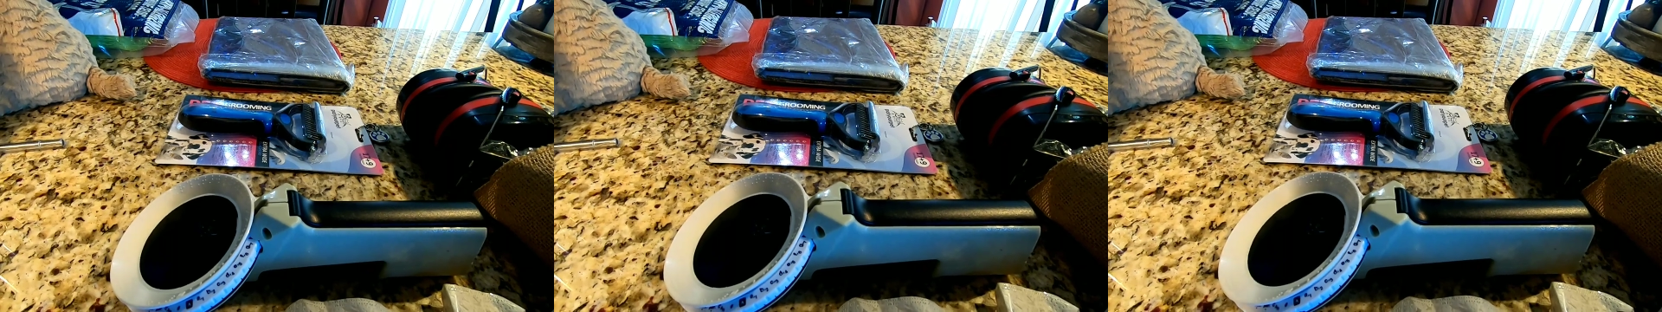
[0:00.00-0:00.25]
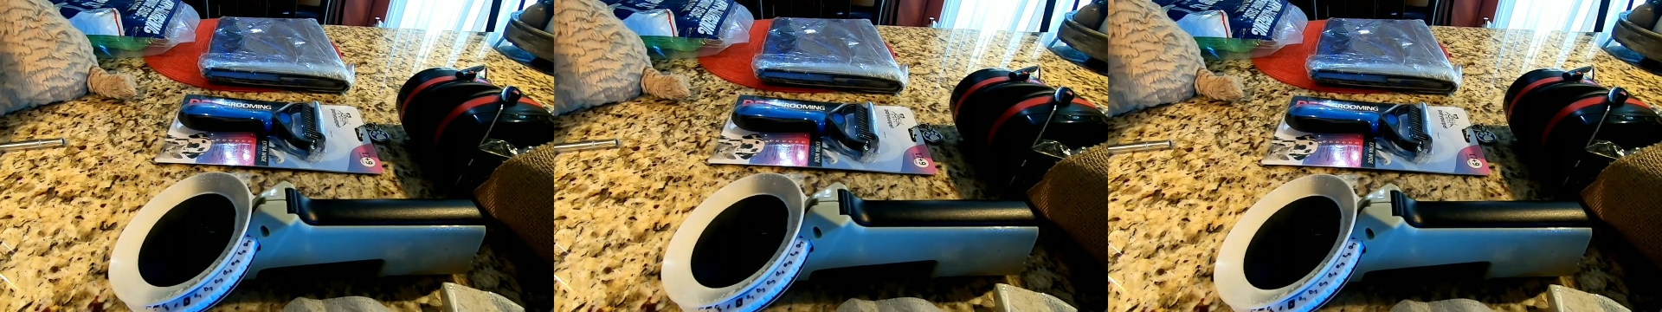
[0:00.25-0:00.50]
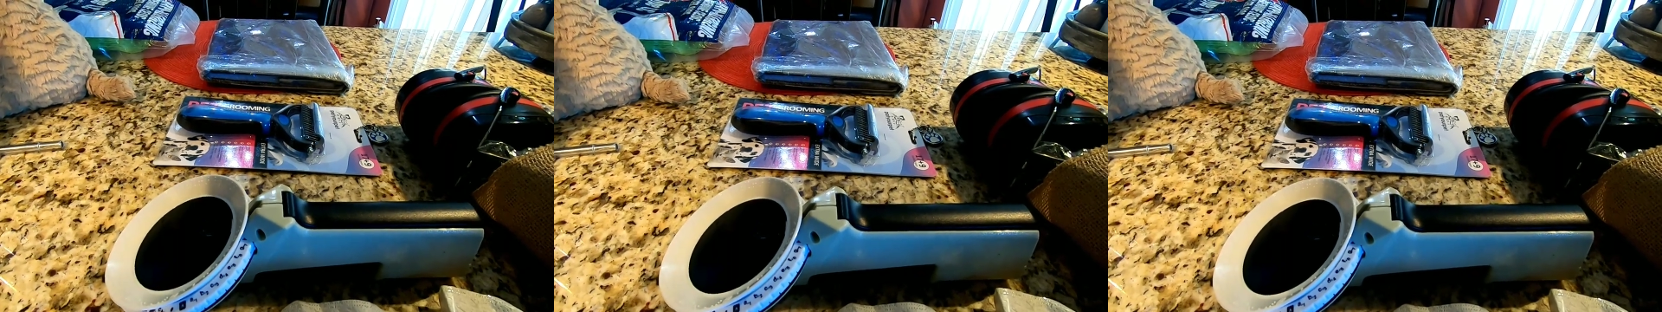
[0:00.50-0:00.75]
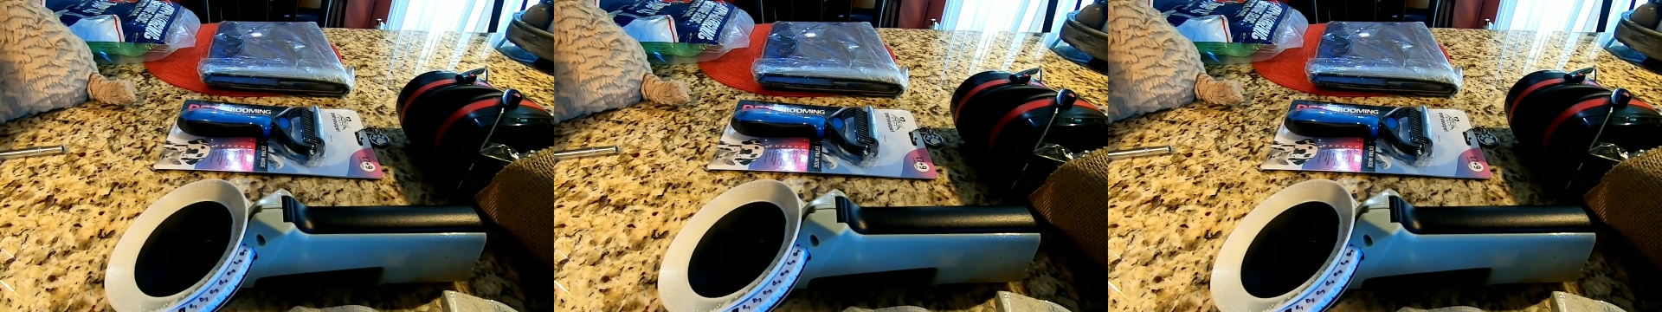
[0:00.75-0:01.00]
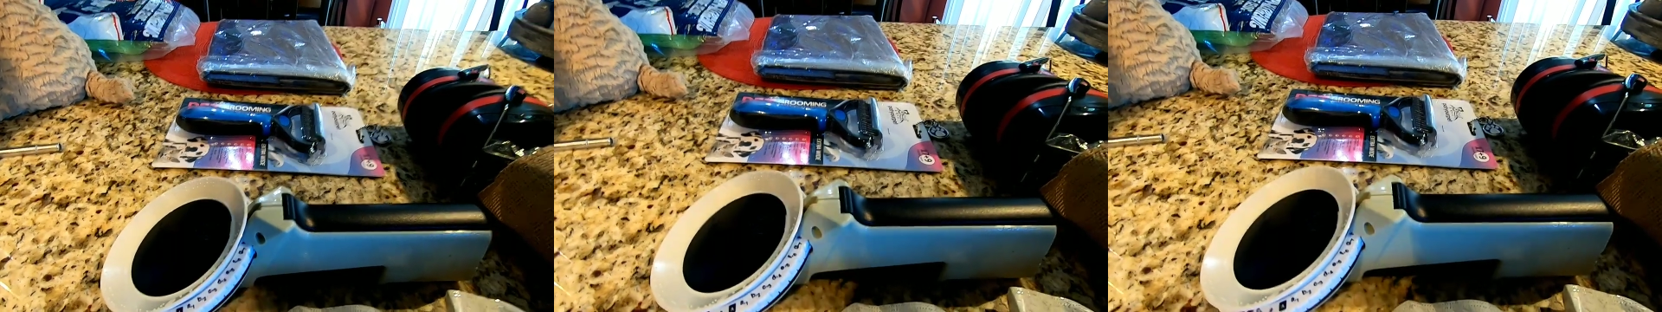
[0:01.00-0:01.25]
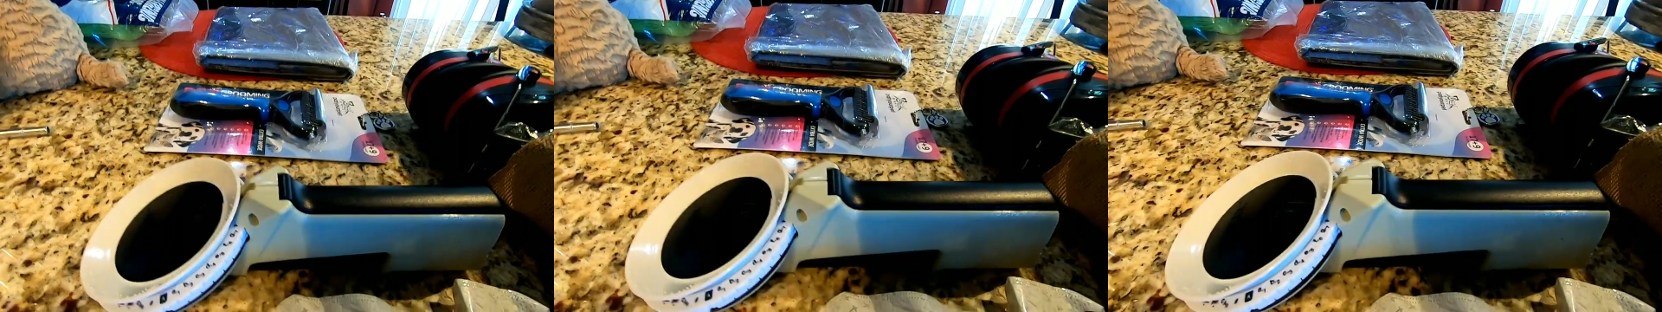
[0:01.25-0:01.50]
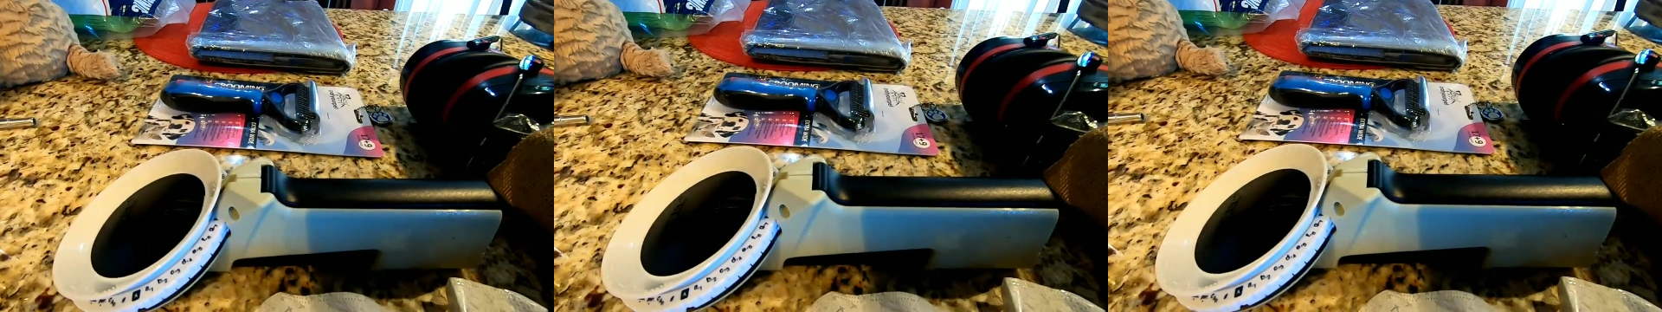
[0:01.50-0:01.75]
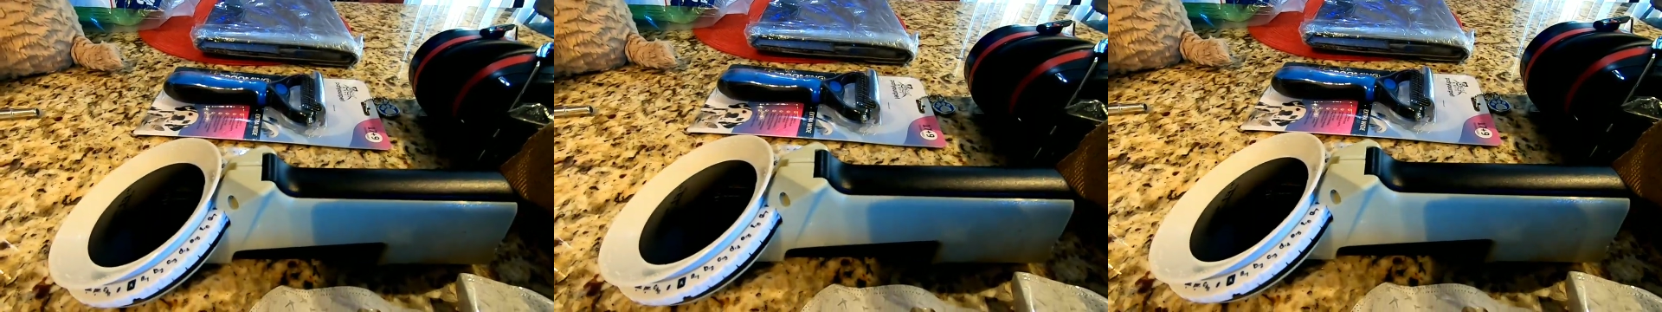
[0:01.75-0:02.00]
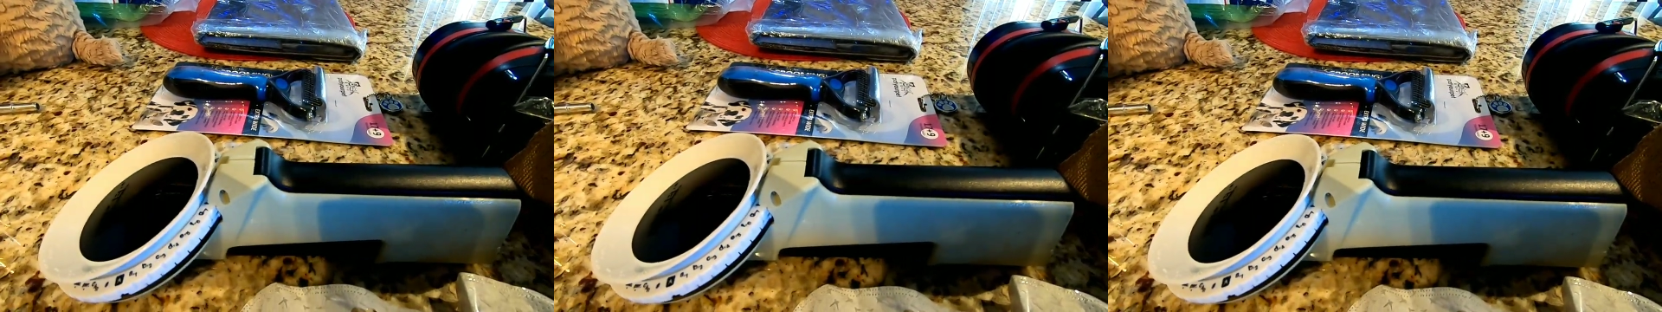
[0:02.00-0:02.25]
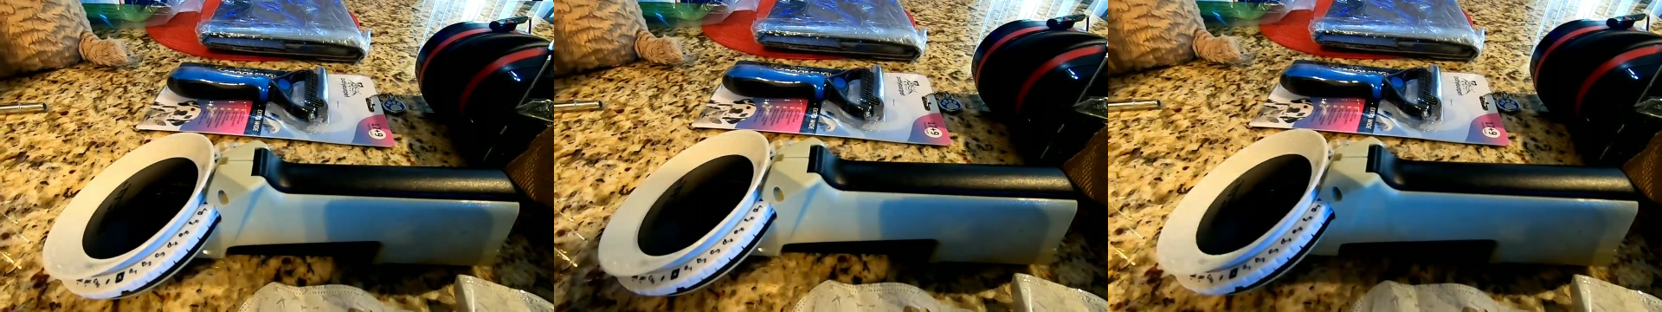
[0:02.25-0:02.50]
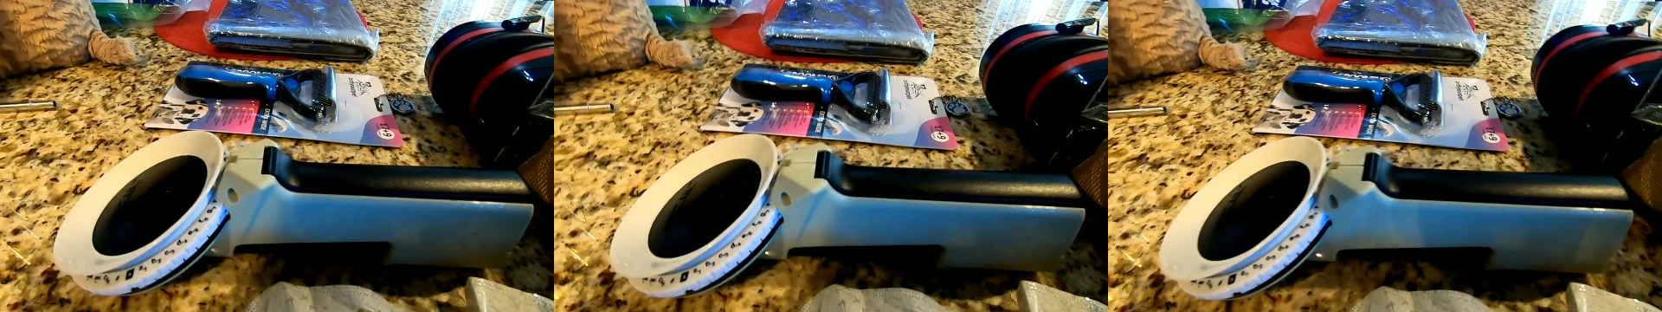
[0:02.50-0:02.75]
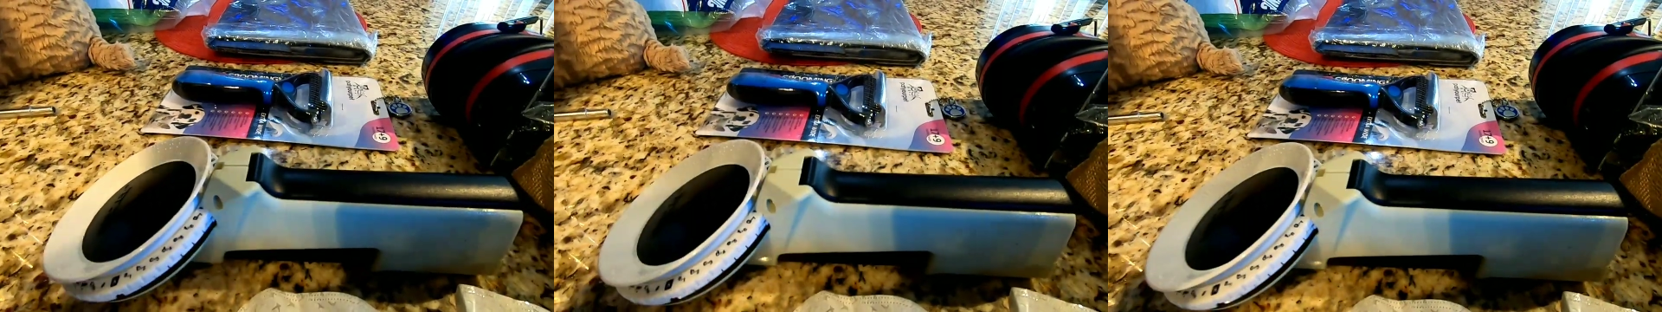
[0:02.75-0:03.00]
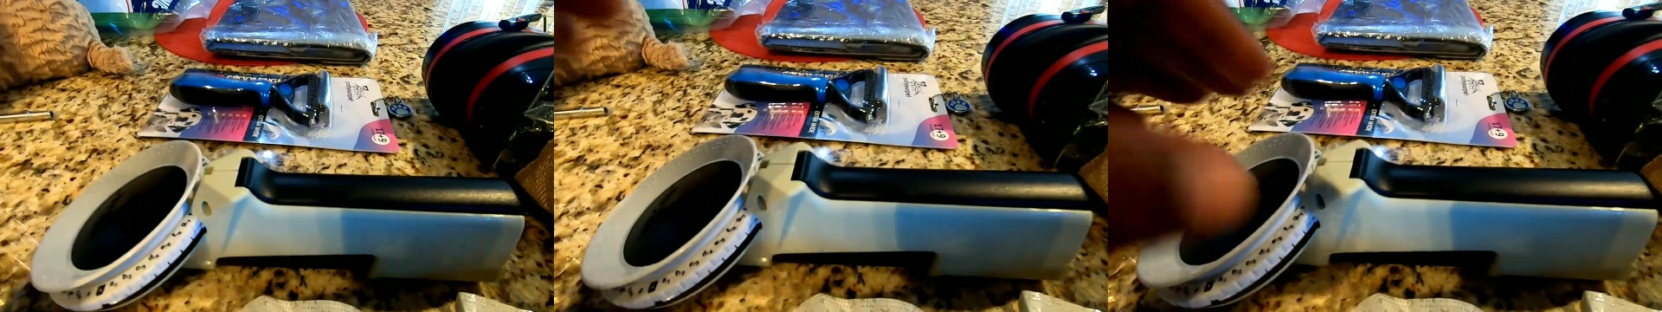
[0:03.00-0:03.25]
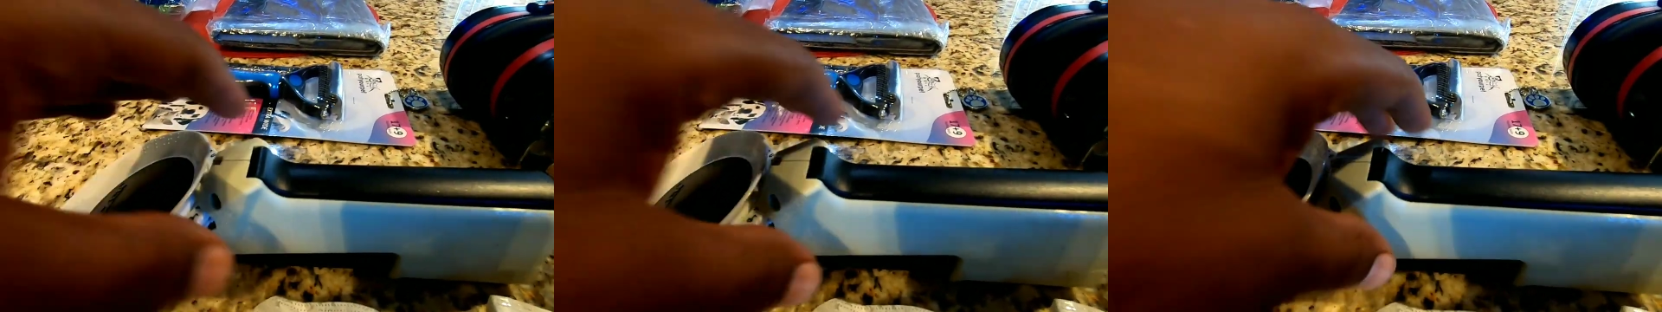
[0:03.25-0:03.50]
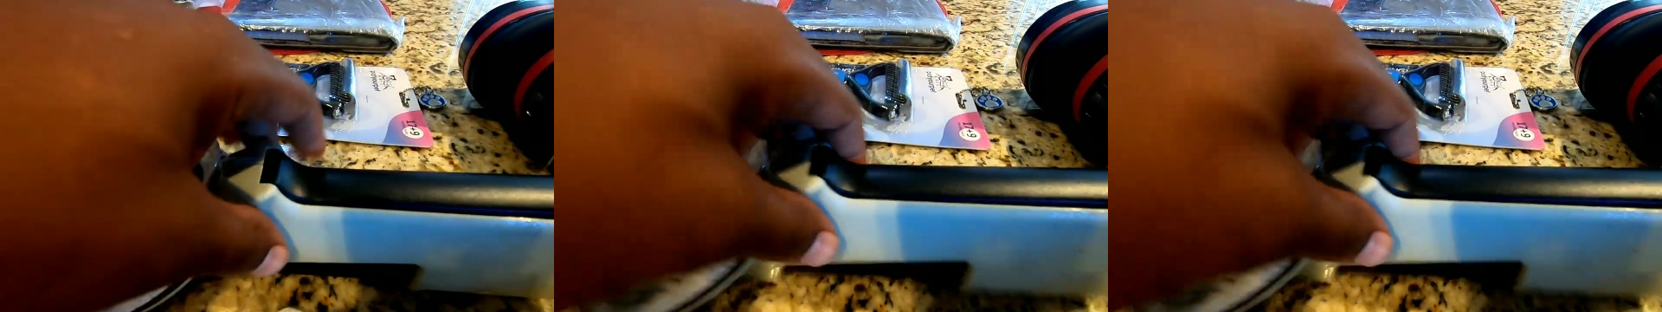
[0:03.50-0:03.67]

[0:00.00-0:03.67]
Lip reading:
Nobody's mouth can be seen.